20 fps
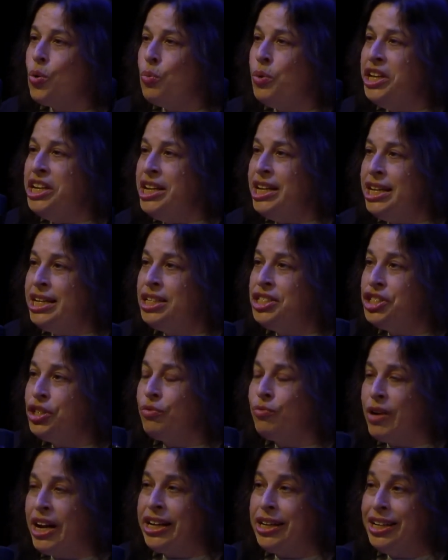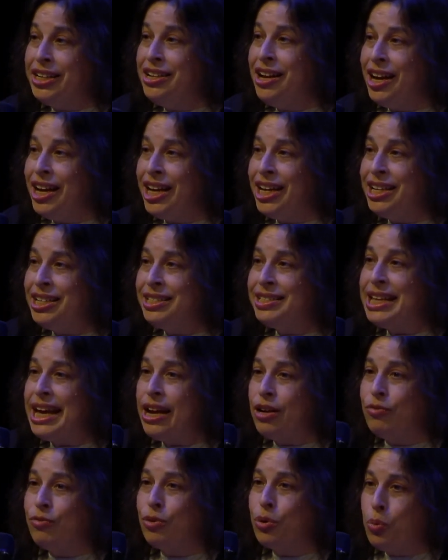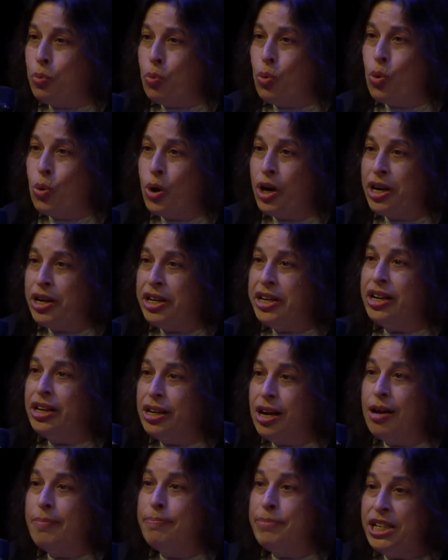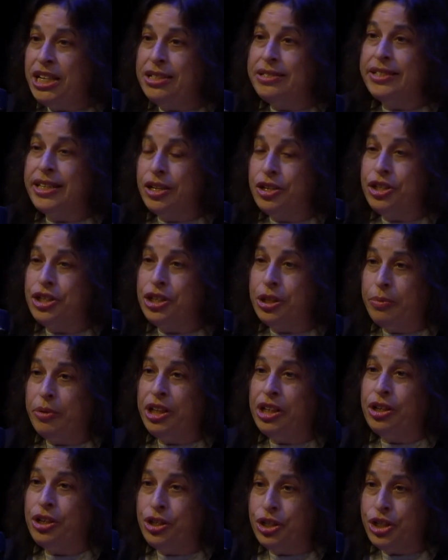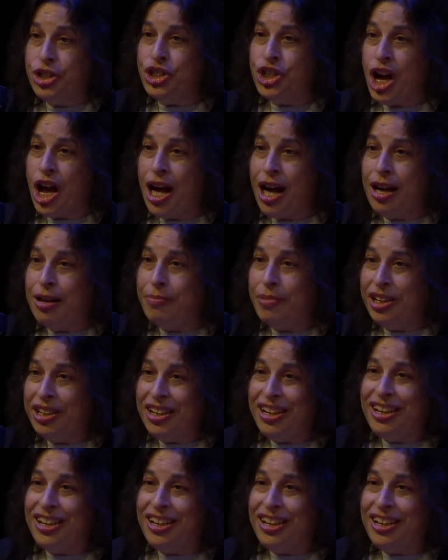We need to recognize and reward companies that are doing a good job.